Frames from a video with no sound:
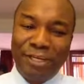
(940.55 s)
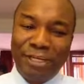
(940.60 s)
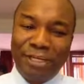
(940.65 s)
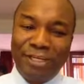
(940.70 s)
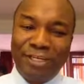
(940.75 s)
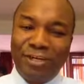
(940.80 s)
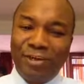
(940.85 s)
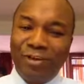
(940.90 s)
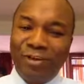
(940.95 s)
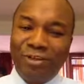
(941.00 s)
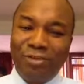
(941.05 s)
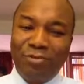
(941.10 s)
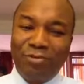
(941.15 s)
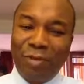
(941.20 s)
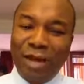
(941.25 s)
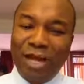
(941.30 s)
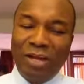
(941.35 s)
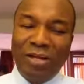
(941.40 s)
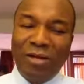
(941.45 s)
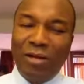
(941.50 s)
You know, it's
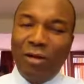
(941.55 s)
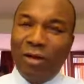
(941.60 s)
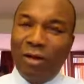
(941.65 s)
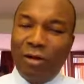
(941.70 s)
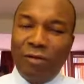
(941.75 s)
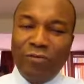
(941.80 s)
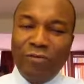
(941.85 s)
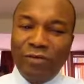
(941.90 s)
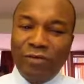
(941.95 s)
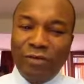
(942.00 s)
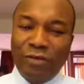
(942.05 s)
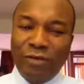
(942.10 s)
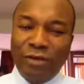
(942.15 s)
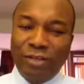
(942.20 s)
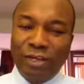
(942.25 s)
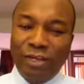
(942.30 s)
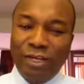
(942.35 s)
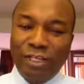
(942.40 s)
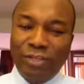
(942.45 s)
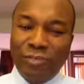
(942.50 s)
my love
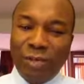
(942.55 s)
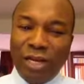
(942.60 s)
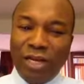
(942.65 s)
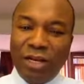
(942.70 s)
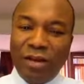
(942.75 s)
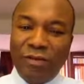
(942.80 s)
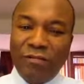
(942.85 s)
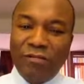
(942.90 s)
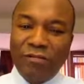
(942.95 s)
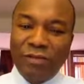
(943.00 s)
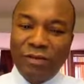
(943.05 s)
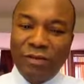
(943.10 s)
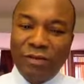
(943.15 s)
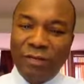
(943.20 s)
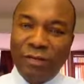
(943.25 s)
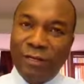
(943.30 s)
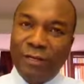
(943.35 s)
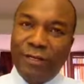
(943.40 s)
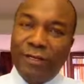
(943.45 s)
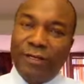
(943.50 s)
story. It's my love story.
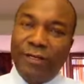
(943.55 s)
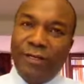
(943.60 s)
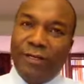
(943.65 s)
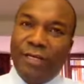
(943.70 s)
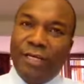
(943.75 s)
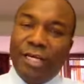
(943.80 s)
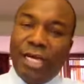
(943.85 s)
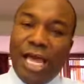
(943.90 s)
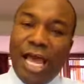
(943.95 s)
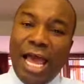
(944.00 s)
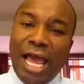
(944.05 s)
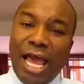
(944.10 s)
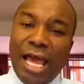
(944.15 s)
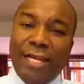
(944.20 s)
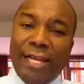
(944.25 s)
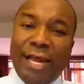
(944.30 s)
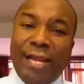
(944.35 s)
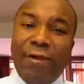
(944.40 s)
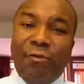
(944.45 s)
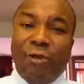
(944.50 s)

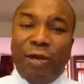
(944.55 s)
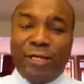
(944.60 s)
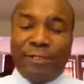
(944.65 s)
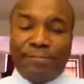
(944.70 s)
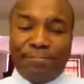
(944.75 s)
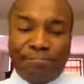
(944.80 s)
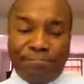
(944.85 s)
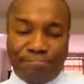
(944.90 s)
And anyway,